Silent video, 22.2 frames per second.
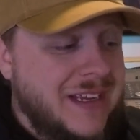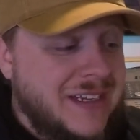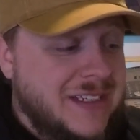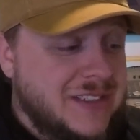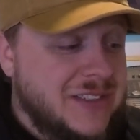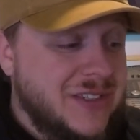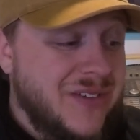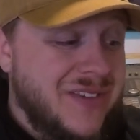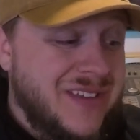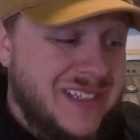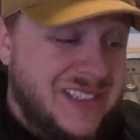
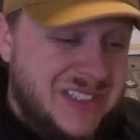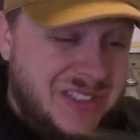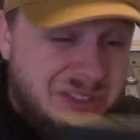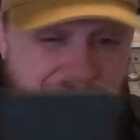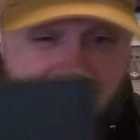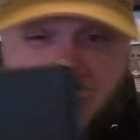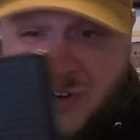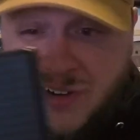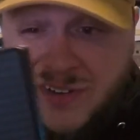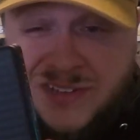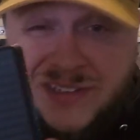So this
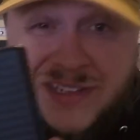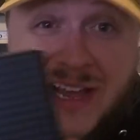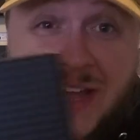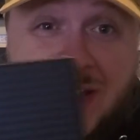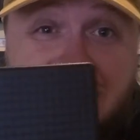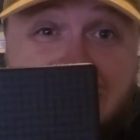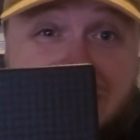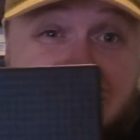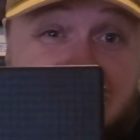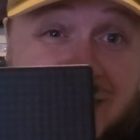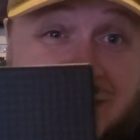
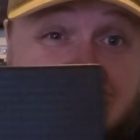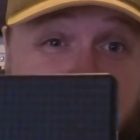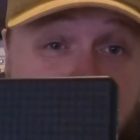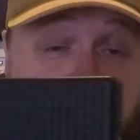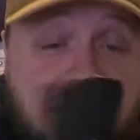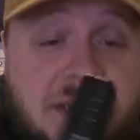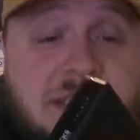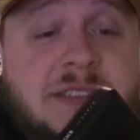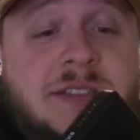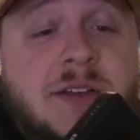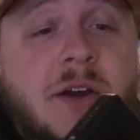$200
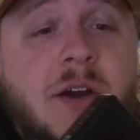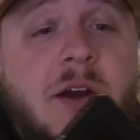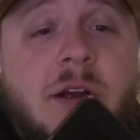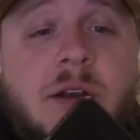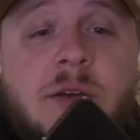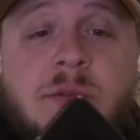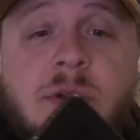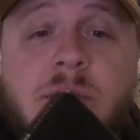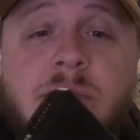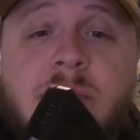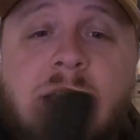piece of
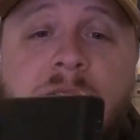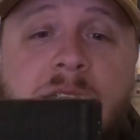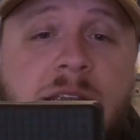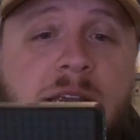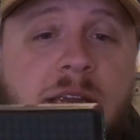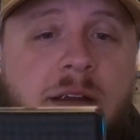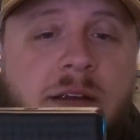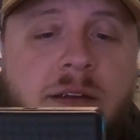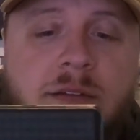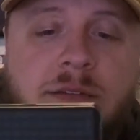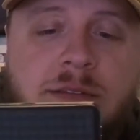hardware right
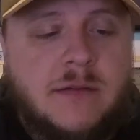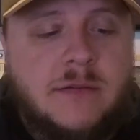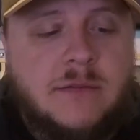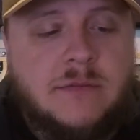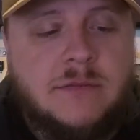here